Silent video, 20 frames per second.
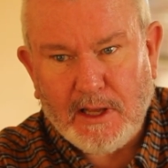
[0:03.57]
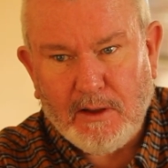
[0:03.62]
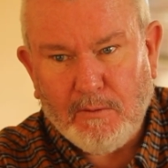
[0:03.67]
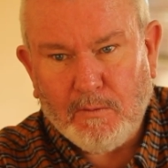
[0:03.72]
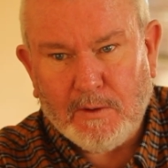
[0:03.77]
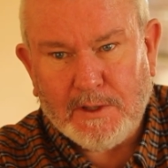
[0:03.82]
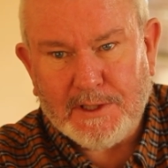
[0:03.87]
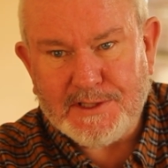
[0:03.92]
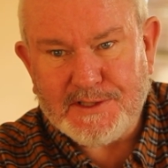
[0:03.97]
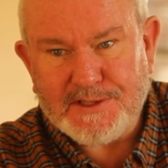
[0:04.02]

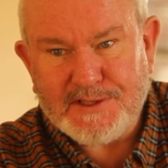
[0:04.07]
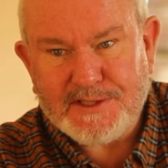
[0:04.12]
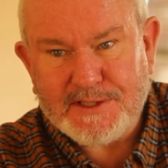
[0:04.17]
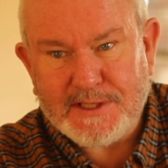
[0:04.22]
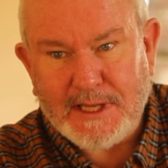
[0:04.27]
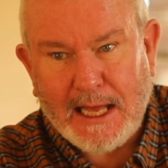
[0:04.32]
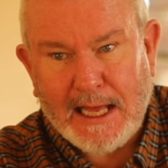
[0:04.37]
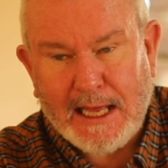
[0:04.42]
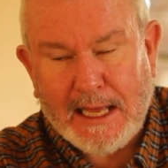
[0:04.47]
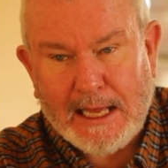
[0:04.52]
was
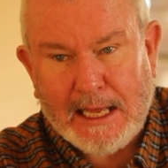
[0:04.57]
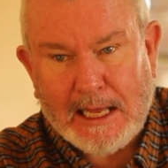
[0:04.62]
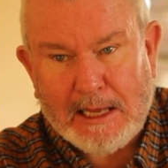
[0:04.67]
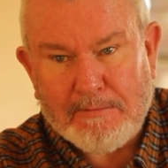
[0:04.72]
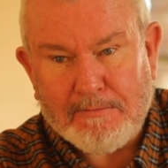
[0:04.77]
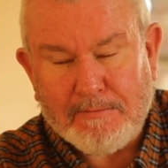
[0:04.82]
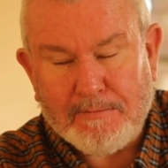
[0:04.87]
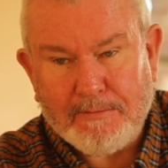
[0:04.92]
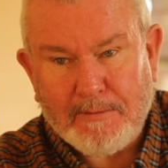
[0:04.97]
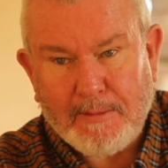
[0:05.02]

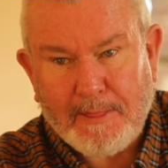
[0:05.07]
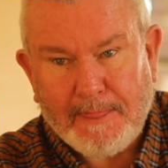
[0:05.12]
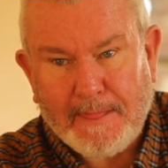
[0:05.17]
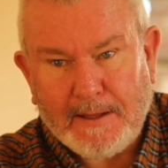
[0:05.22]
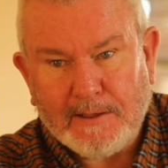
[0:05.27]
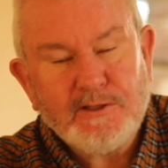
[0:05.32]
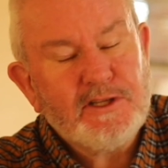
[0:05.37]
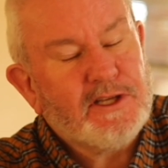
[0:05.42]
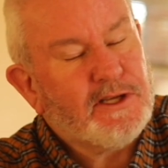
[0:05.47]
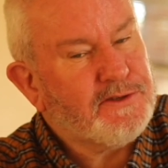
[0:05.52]
the
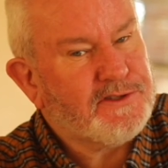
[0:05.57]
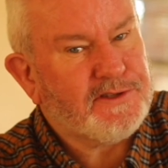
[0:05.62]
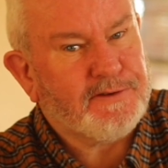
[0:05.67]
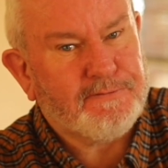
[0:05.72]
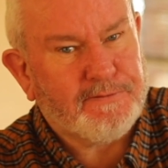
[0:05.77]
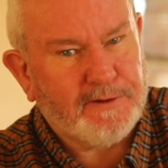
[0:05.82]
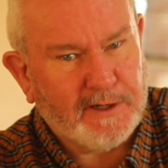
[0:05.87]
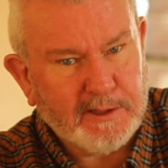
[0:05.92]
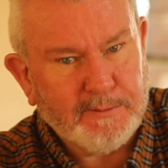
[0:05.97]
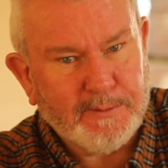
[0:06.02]
use of
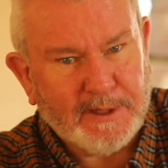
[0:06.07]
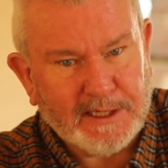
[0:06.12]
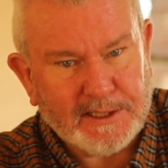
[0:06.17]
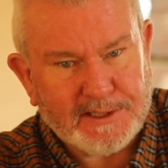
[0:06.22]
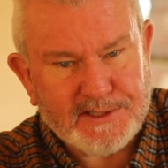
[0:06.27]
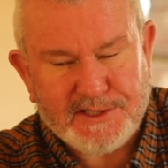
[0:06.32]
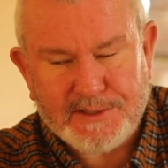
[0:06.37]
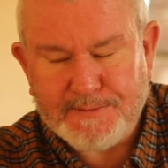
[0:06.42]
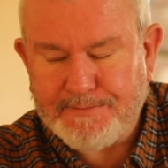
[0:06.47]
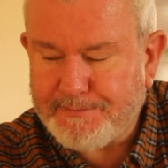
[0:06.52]
fire
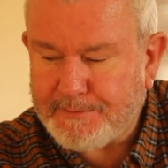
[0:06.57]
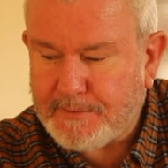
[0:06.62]
marks.